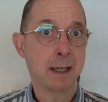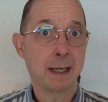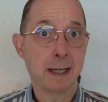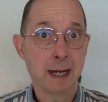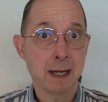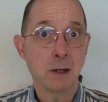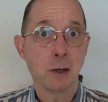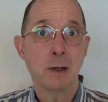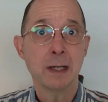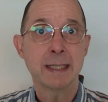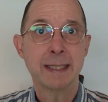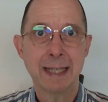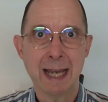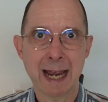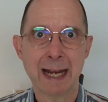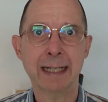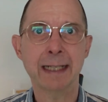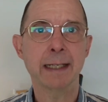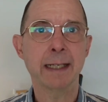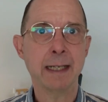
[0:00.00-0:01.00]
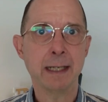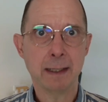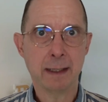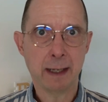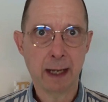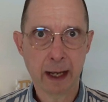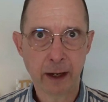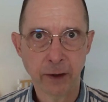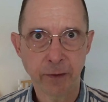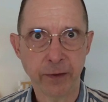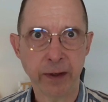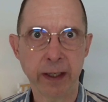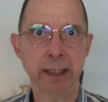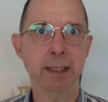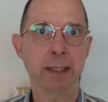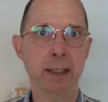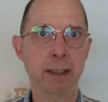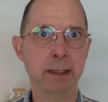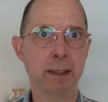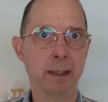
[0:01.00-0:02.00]
and I know exactly how to
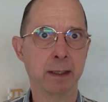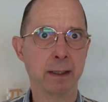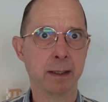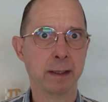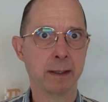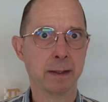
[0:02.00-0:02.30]
fix it.